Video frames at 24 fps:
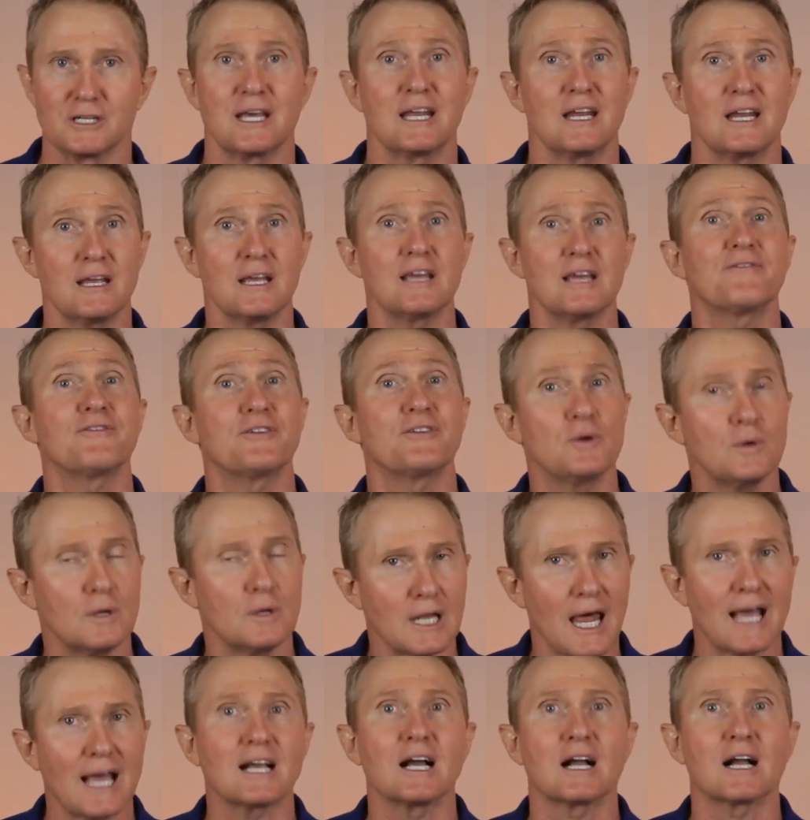And if you'd
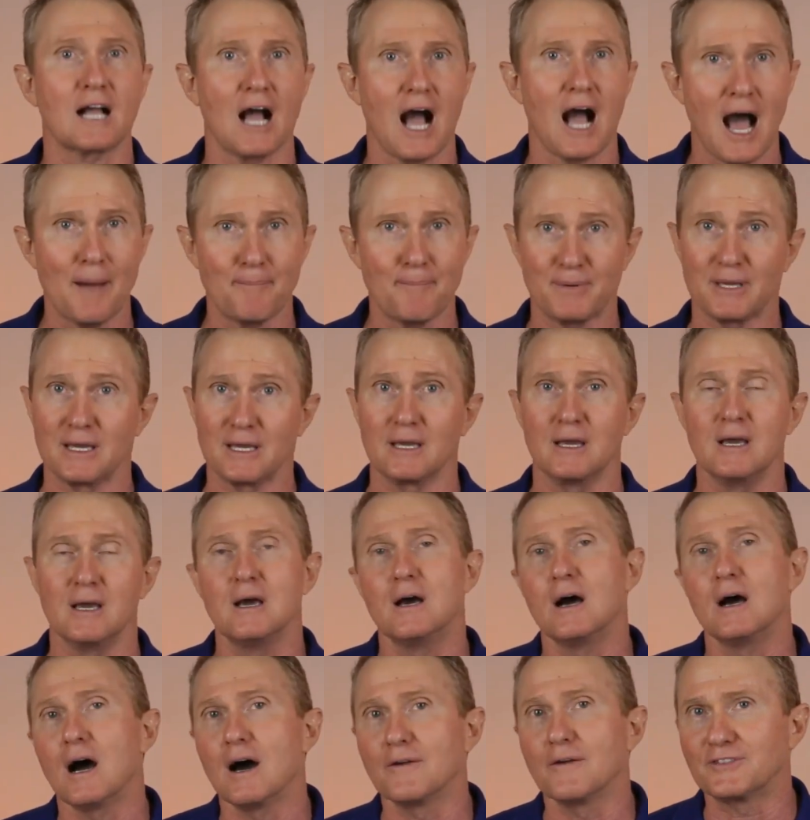like a copy
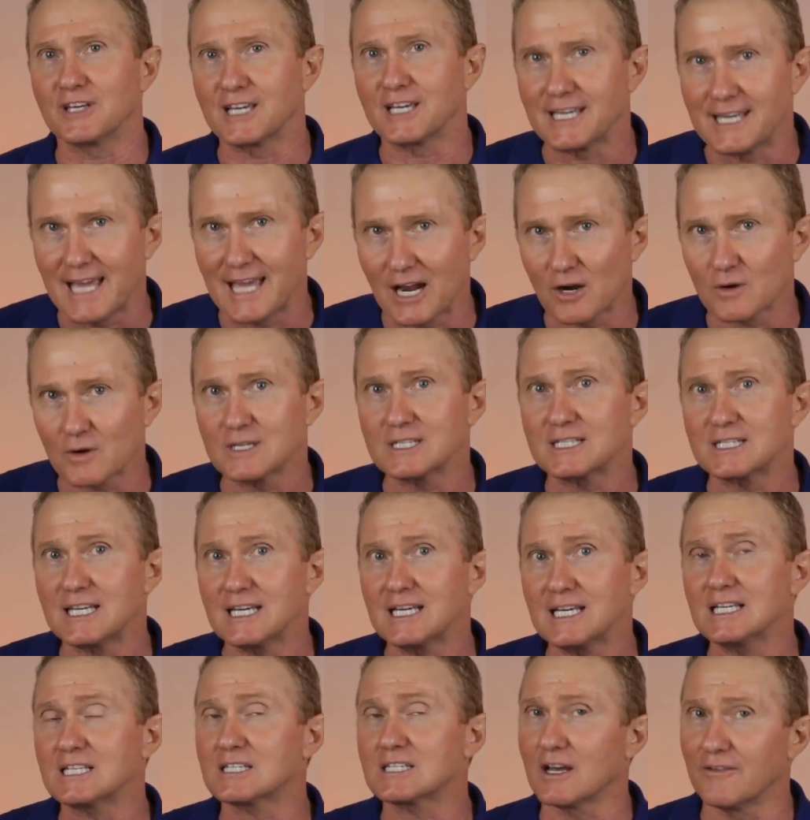of the
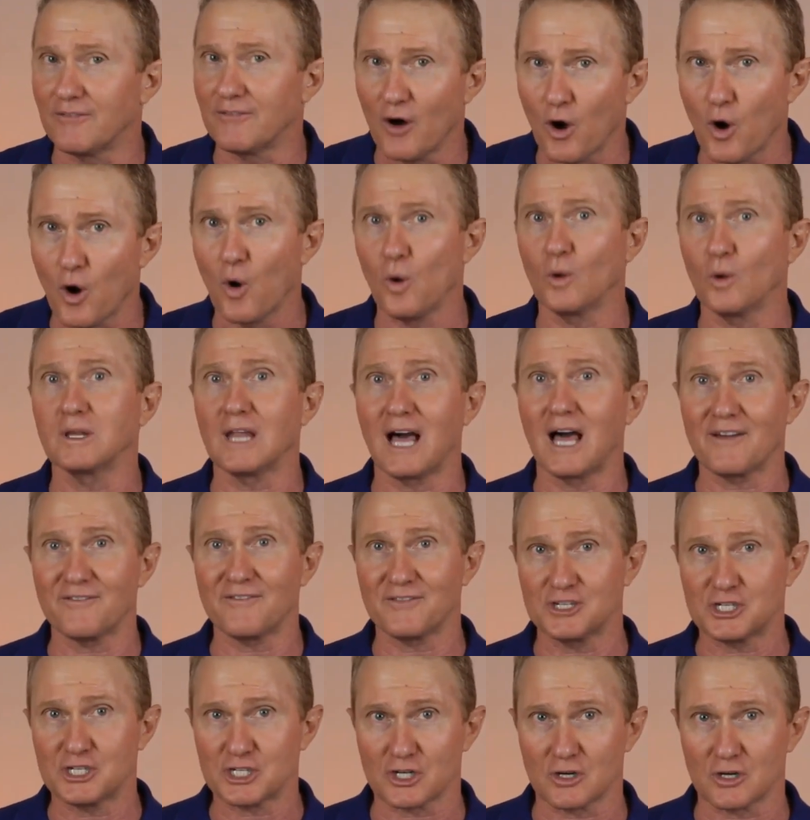guarantees of whole life
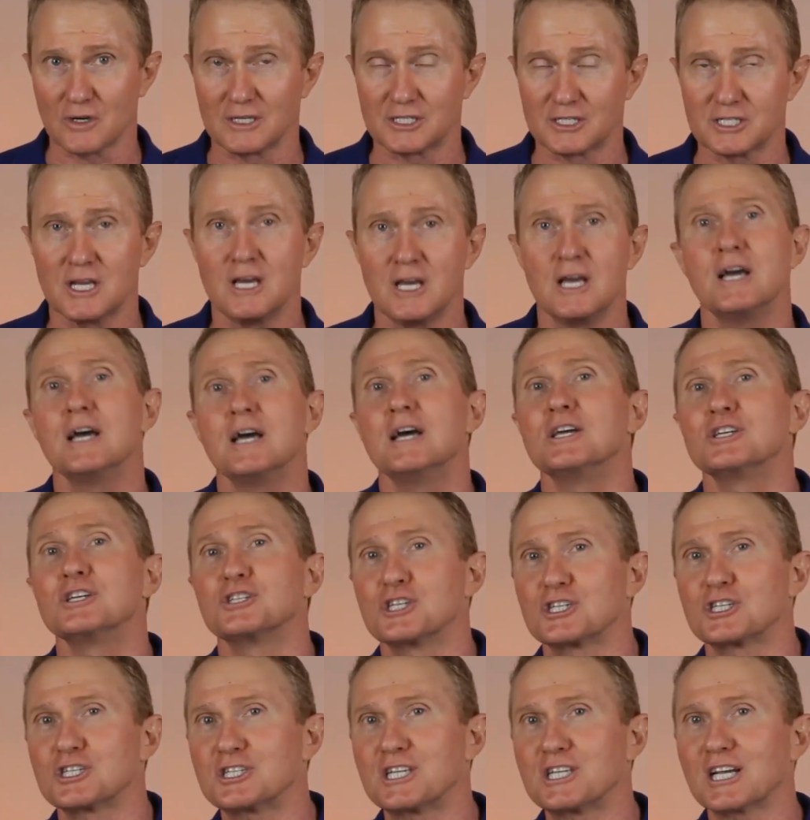insurance,
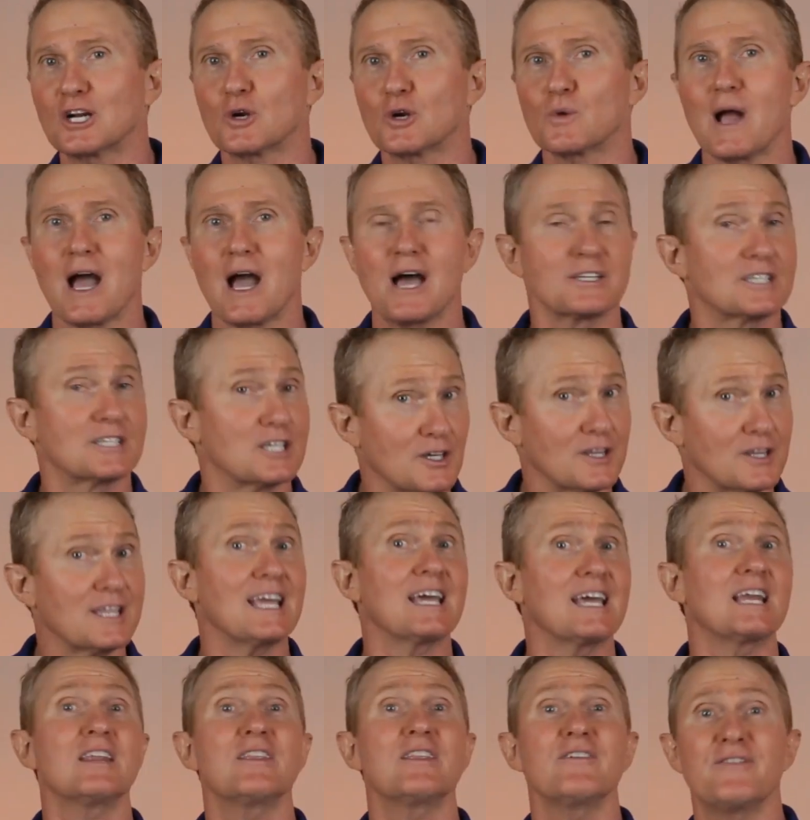just stick around till the
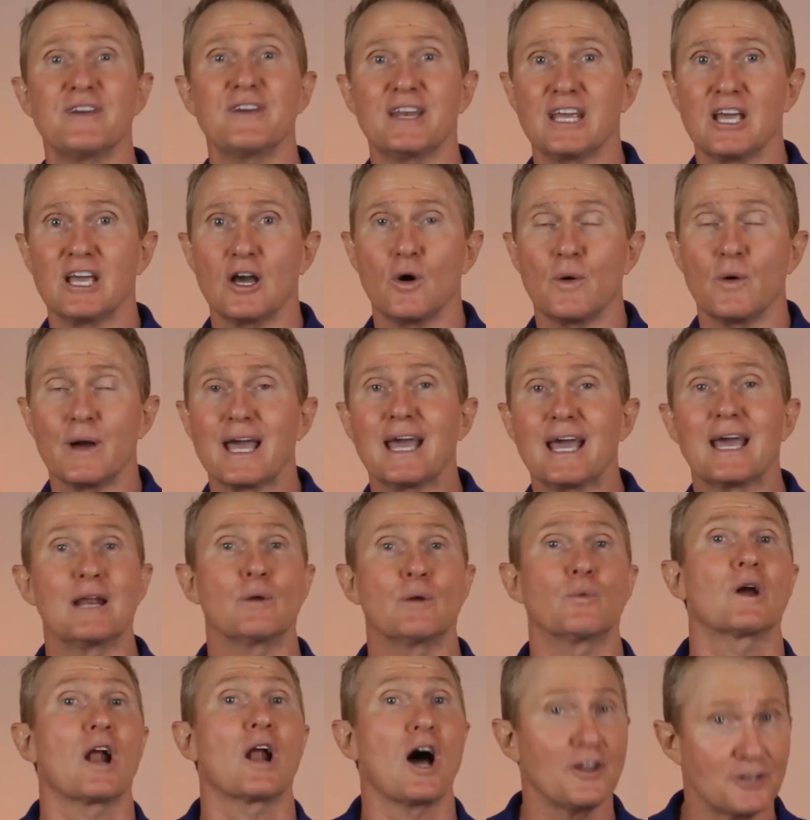end of the video and
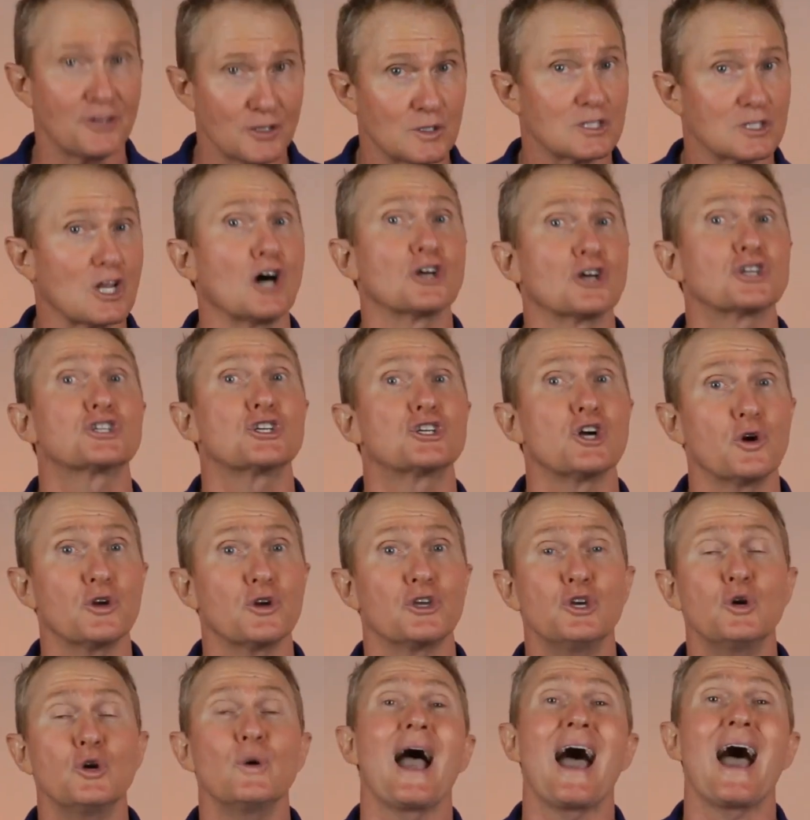what I'll do is I'll show
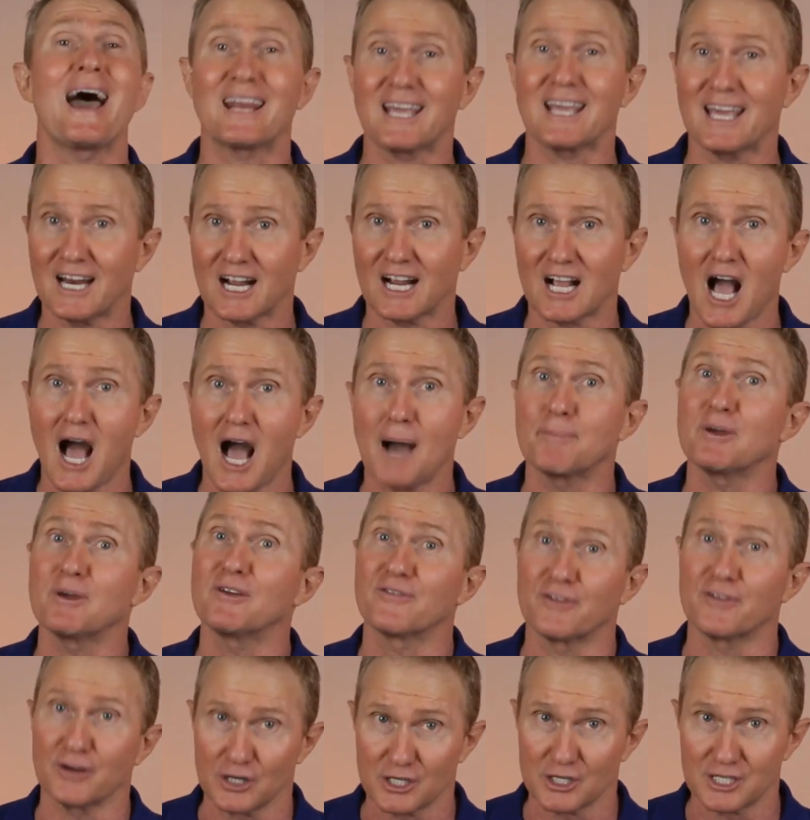you how to get a copy
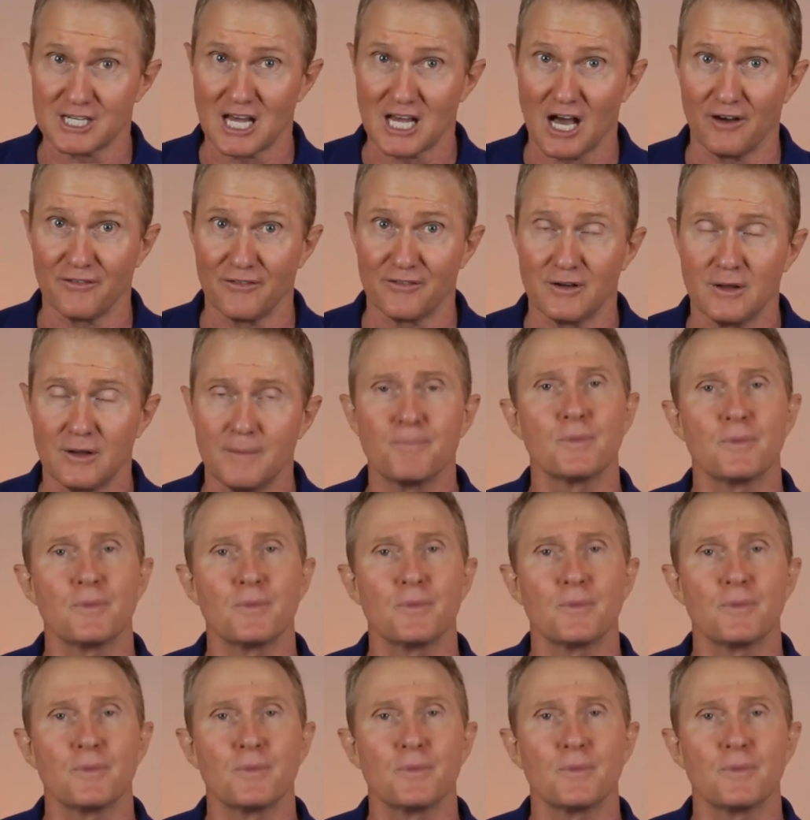for yourself.